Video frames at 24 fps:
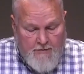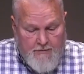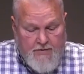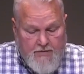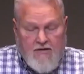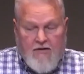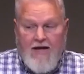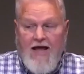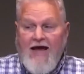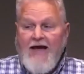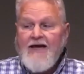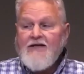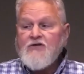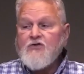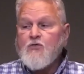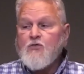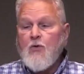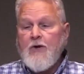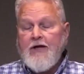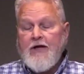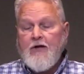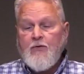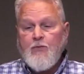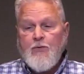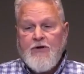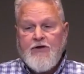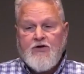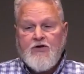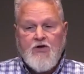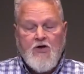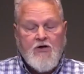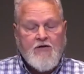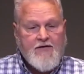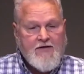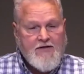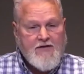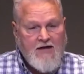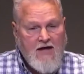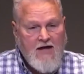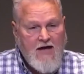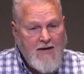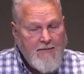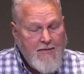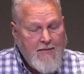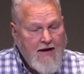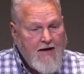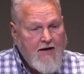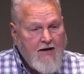But last week we took the
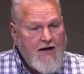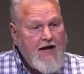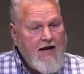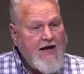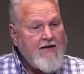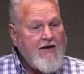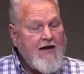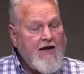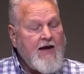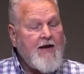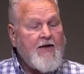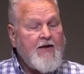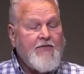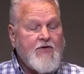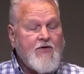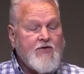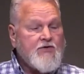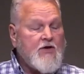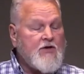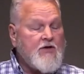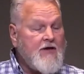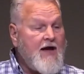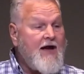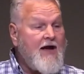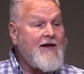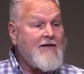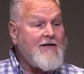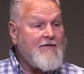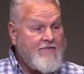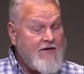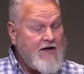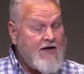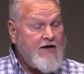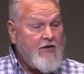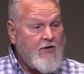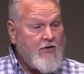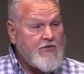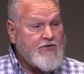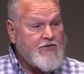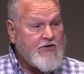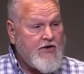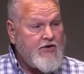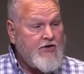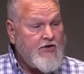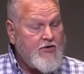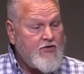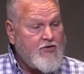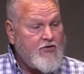time out. There's a lot of videos
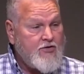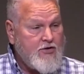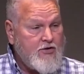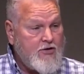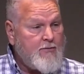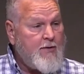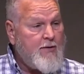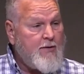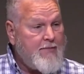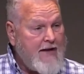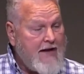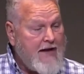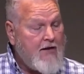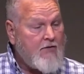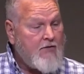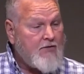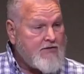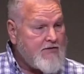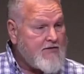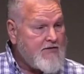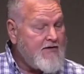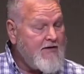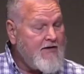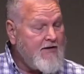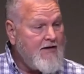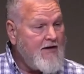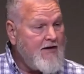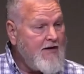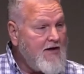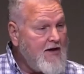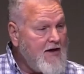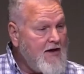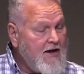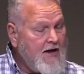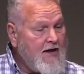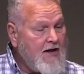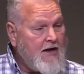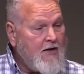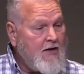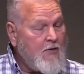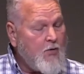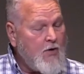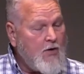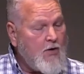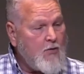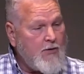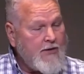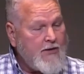on YouTube about
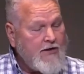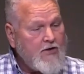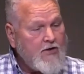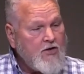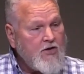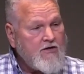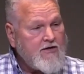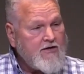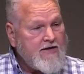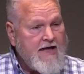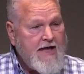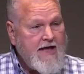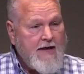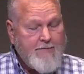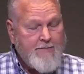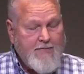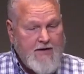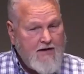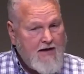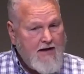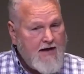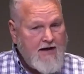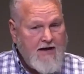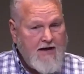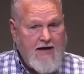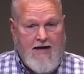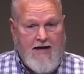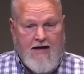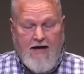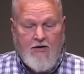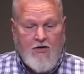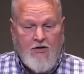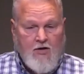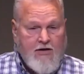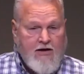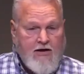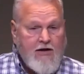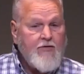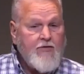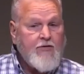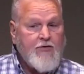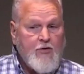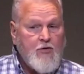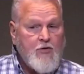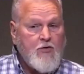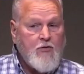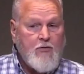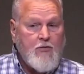what we looked at, but looking
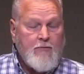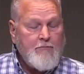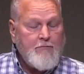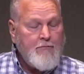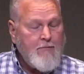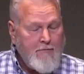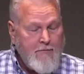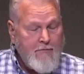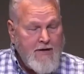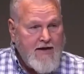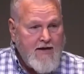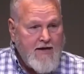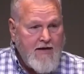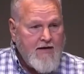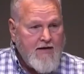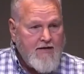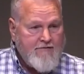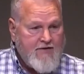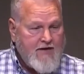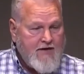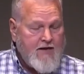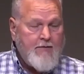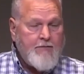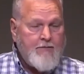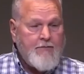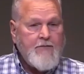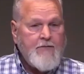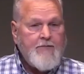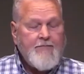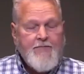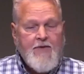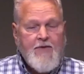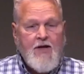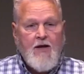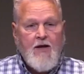through many of them,